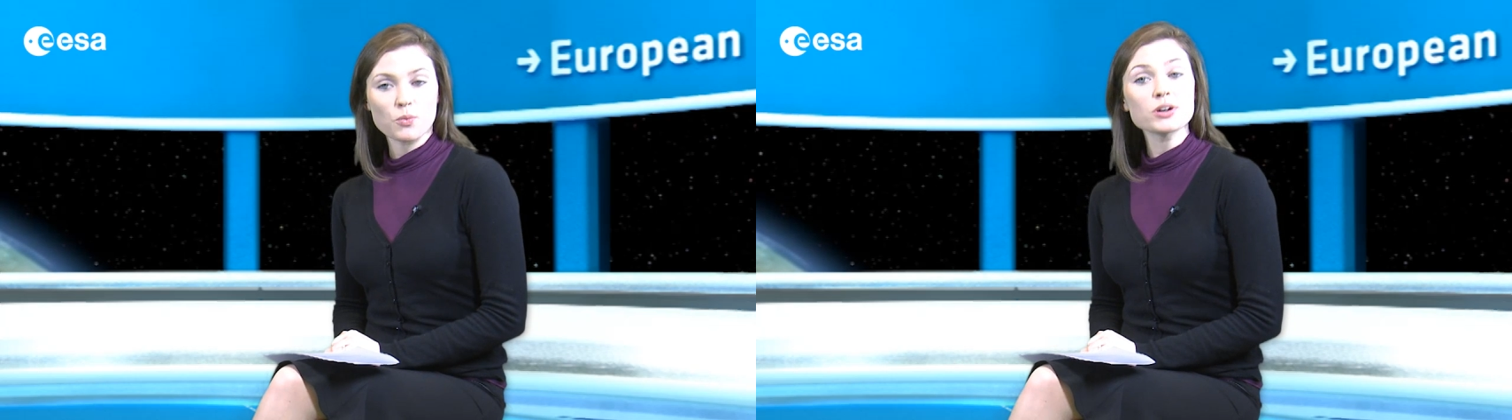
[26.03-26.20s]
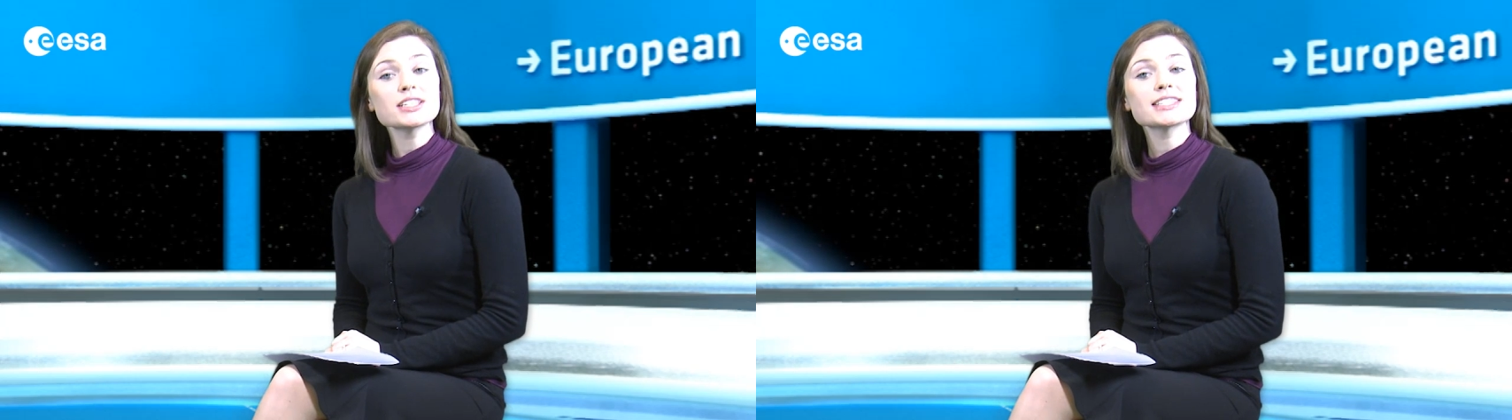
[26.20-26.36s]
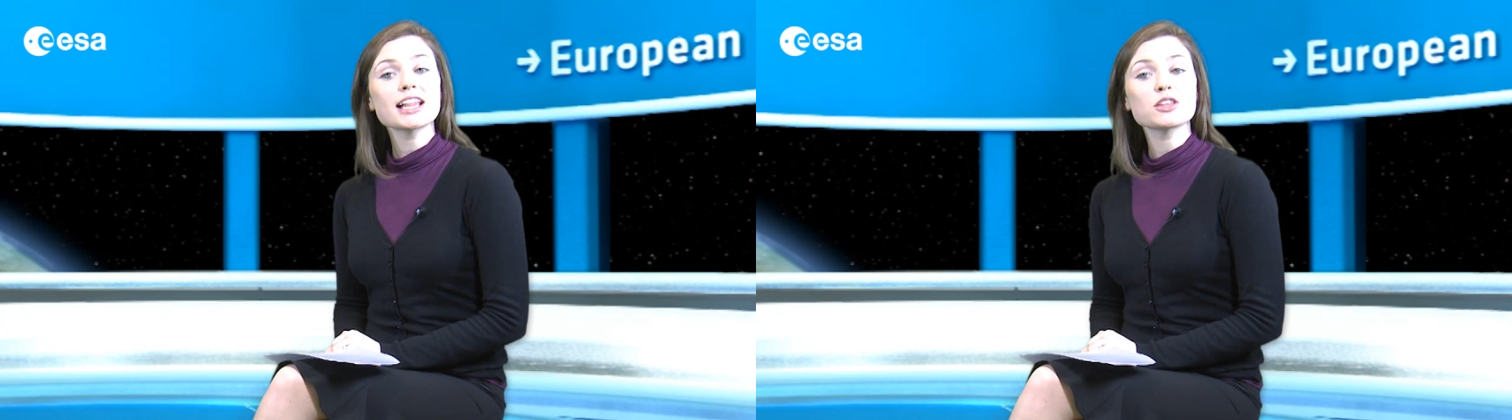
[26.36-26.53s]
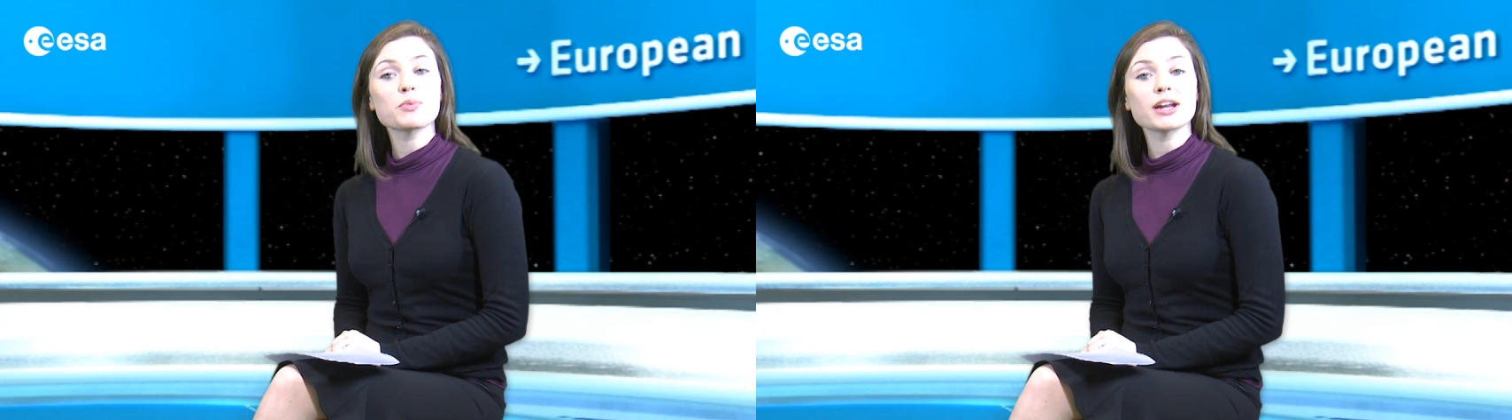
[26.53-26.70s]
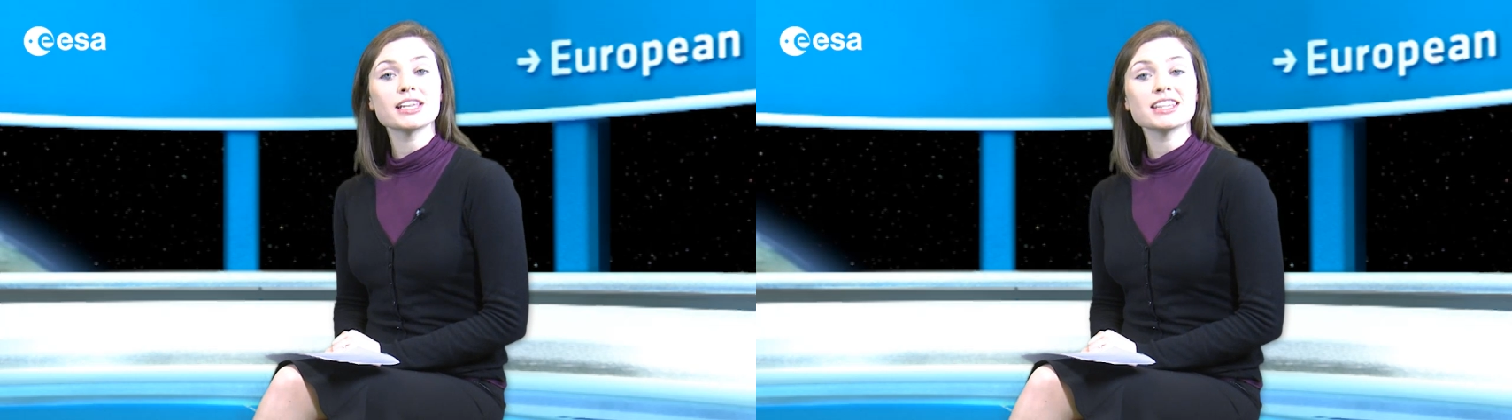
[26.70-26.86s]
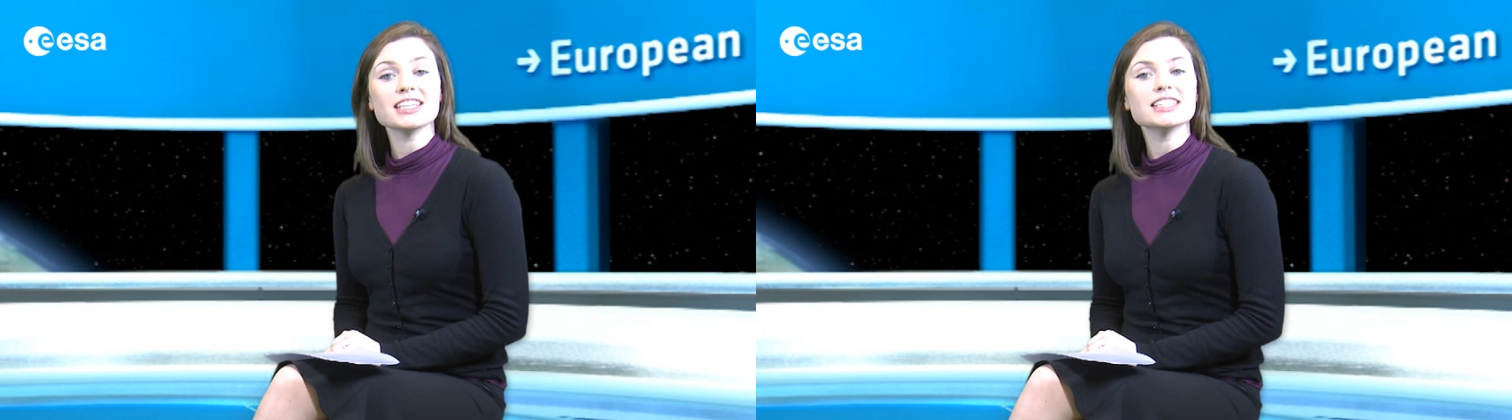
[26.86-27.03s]
we're
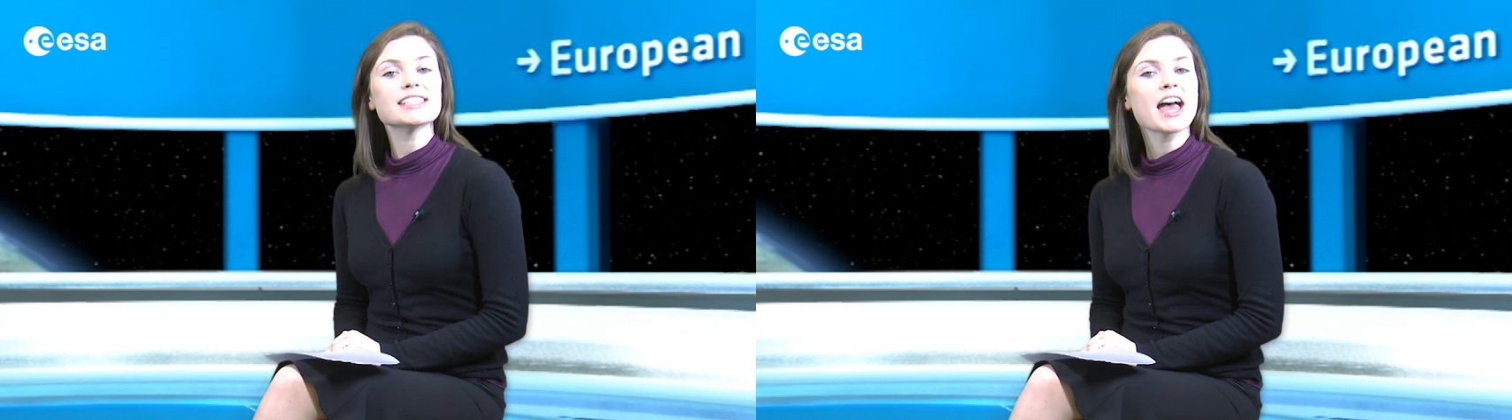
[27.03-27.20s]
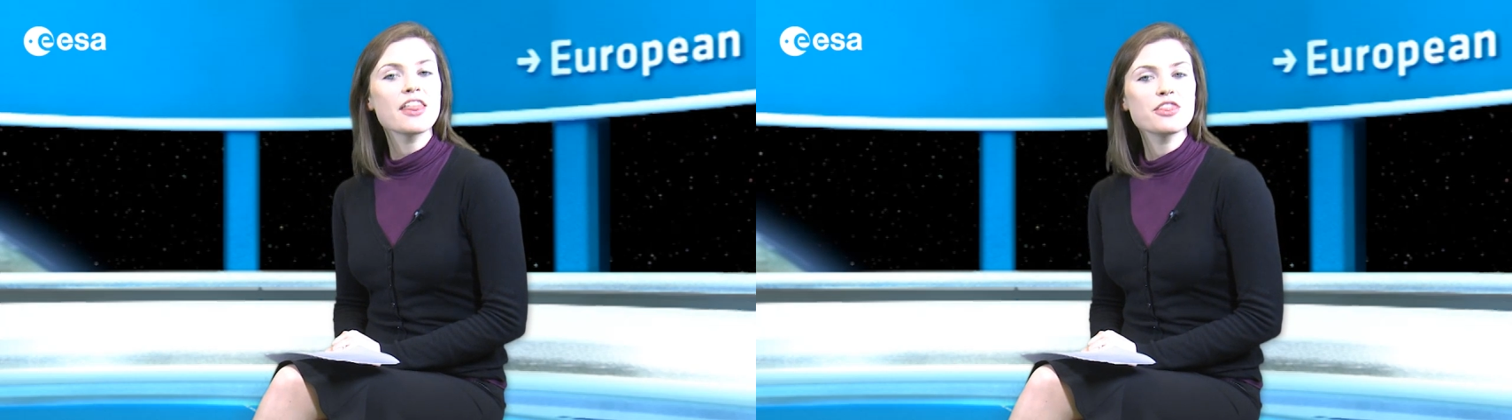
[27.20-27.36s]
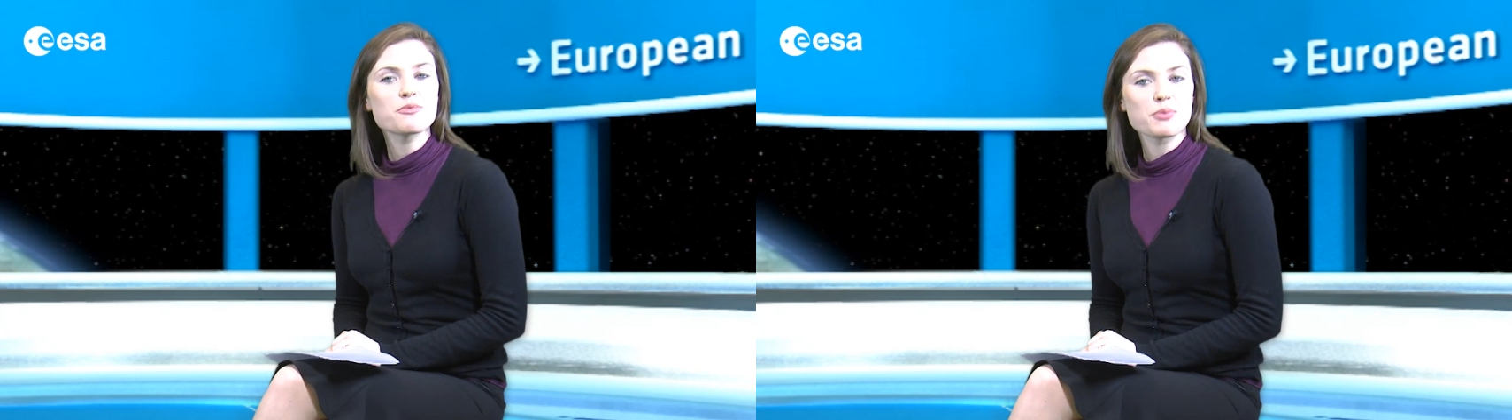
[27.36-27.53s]
celebrating the 10th